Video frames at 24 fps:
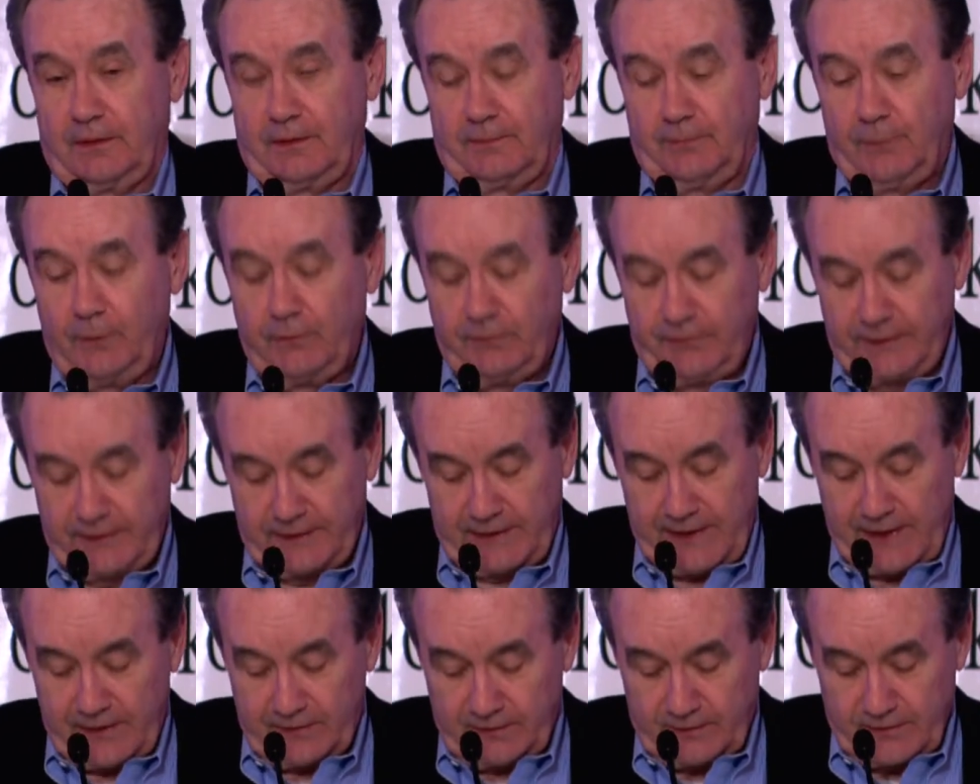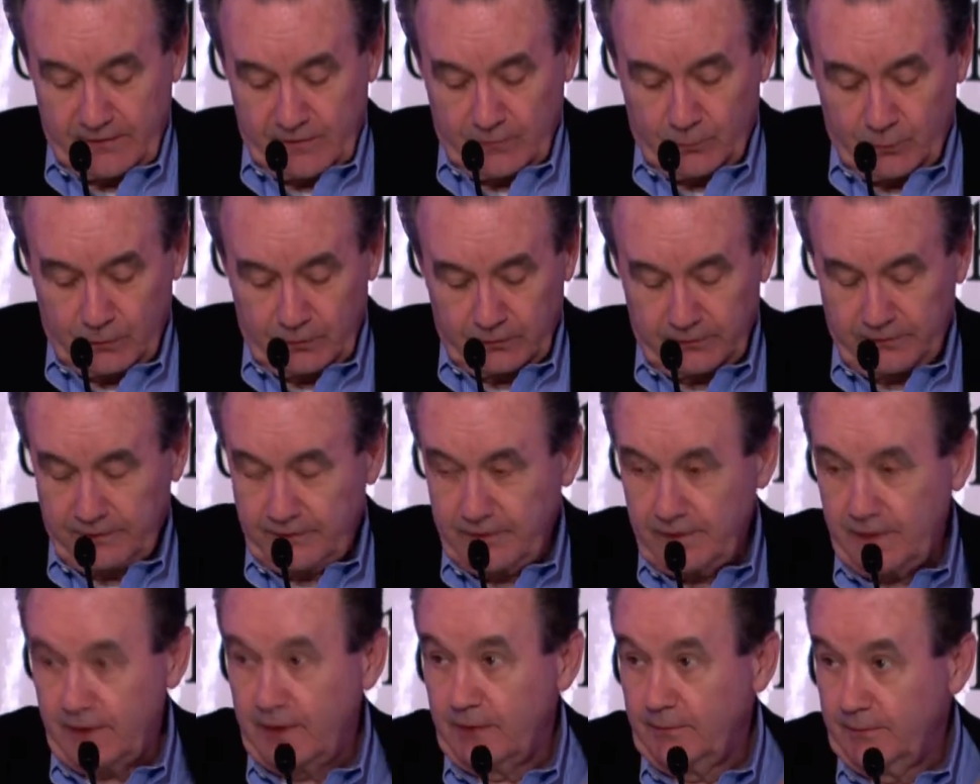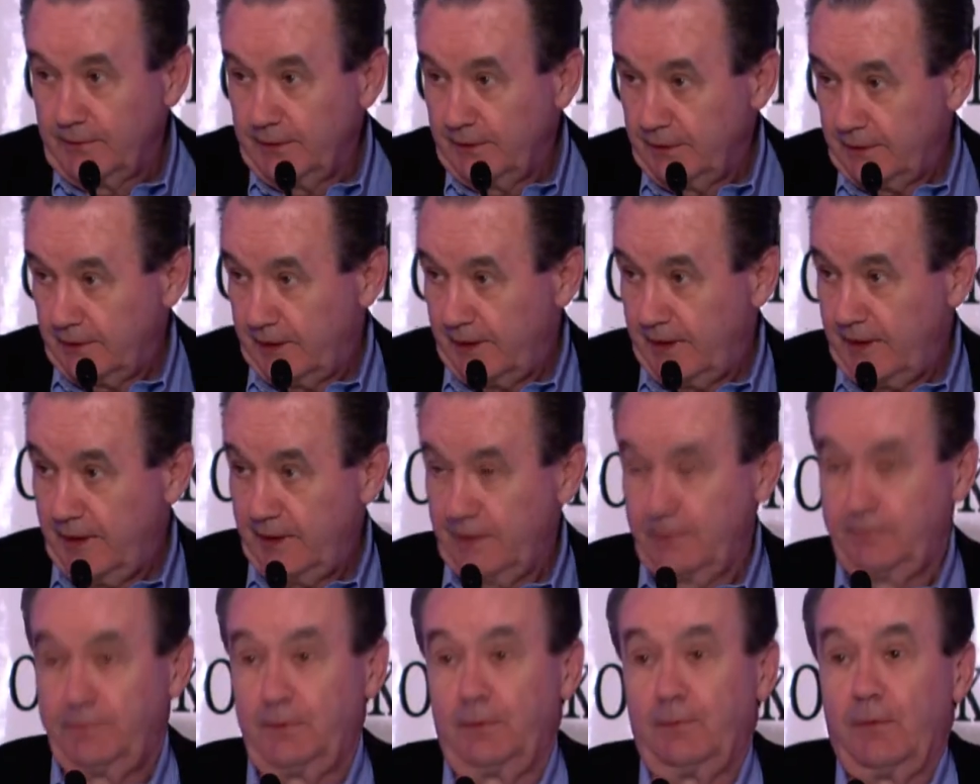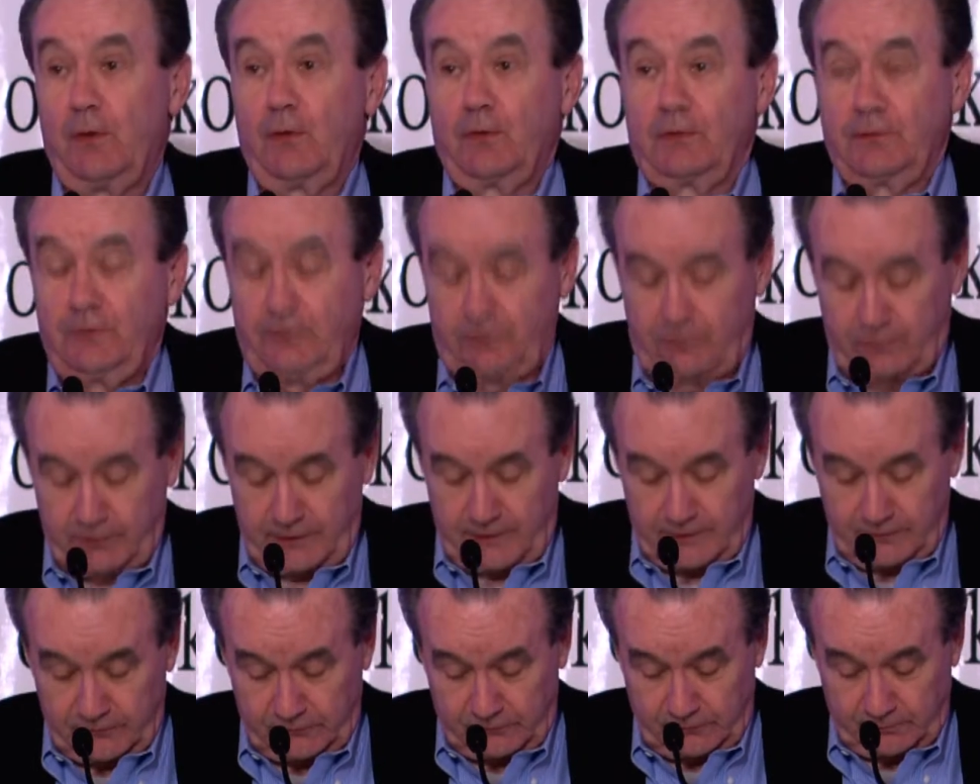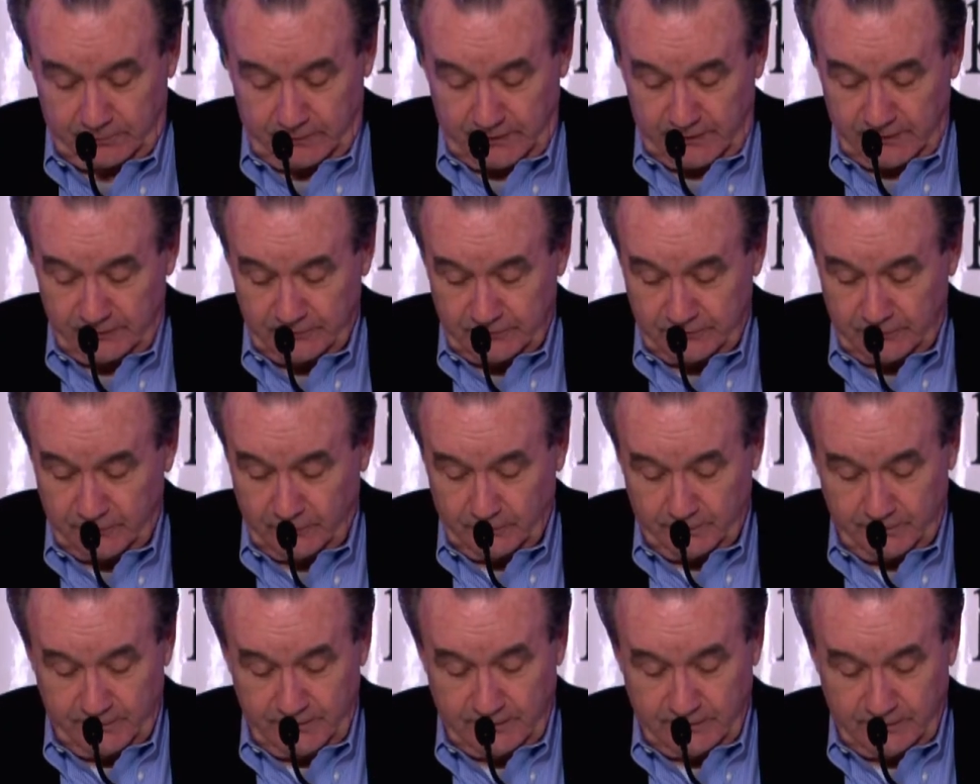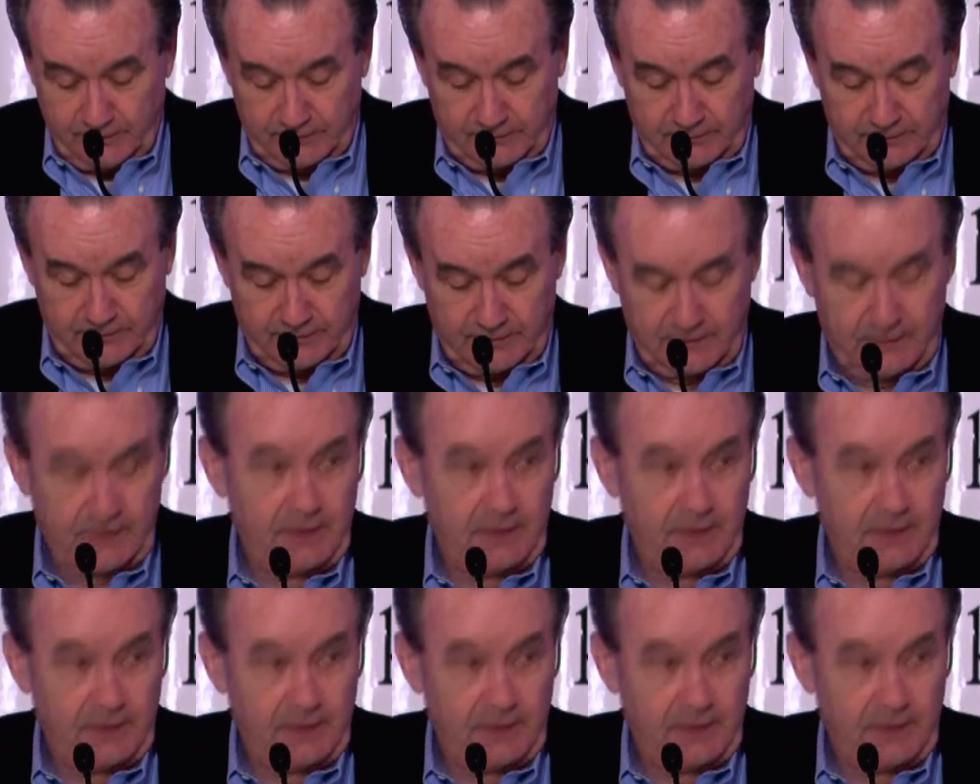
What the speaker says: moving it out into the world economy and promoting Ukraine as a place to do business.